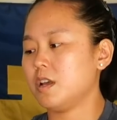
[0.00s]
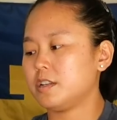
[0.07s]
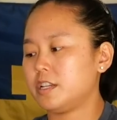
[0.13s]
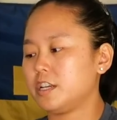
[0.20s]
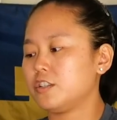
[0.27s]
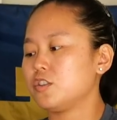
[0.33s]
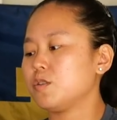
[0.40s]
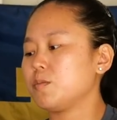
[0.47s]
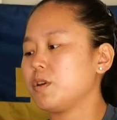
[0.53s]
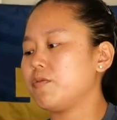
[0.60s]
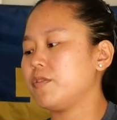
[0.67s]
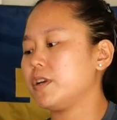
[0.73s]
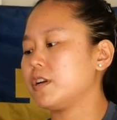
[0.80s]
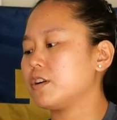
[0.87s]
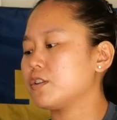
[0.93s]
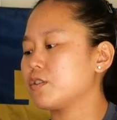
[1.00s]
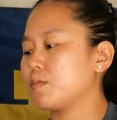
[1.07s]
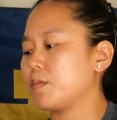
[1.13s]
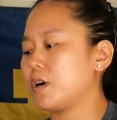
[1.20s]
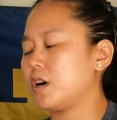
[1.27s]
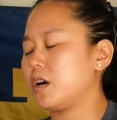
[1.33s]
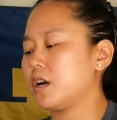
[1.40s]
Toomey, feet under the
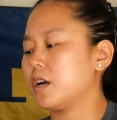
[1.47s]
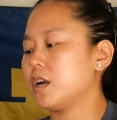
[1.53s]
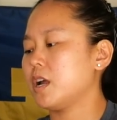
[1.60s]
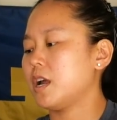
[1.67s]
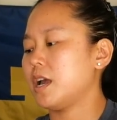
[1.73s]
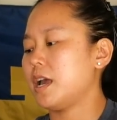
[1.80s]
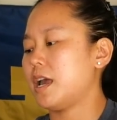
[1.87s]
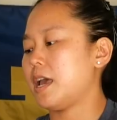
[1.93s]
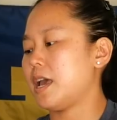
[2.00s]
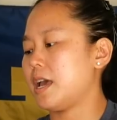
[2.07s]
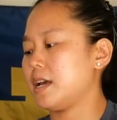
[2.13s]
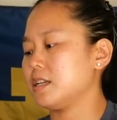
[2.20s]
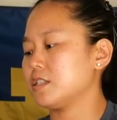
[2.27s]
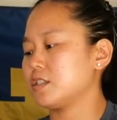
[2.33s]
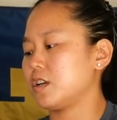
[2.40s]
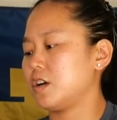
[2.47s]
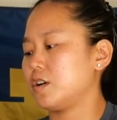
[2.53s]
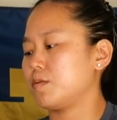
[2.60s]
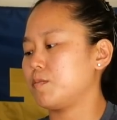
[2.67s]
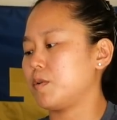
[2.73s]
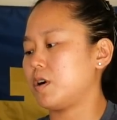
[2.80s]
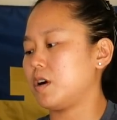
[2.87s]
bar, hands
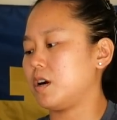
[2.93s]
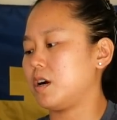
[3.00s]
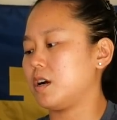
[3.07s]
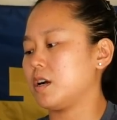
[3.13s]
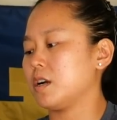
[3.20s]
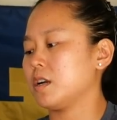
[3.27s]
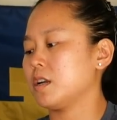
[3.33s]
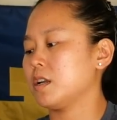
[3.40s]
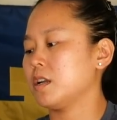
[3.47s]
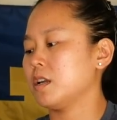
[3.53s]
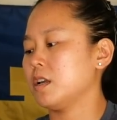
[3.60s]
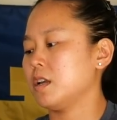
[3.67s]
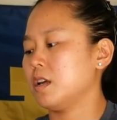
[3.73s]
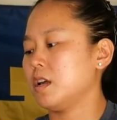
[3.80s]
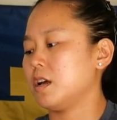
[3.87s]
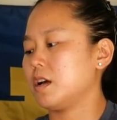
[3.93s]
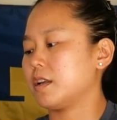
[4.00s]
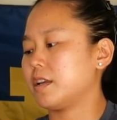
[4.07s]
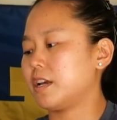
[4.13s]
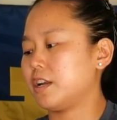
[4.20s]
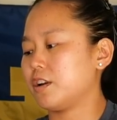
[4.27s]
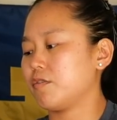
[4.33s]
on bar,
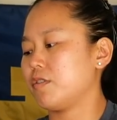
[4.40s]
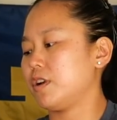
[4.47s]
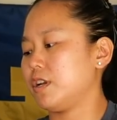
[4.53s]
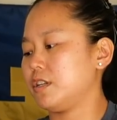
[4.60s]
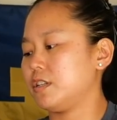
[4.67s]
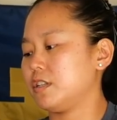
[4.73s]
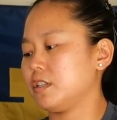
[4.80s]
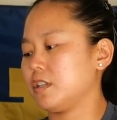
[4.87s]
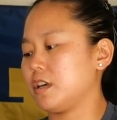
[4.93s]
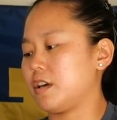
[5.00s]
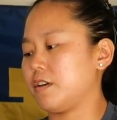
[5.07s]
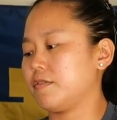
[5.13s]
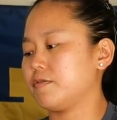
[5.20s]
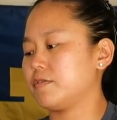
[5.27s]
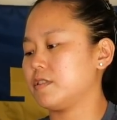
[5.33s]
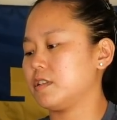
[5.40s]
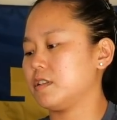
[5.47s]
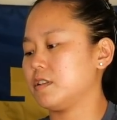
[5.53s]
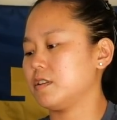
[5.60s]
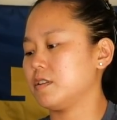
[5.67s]
getting ready to lift.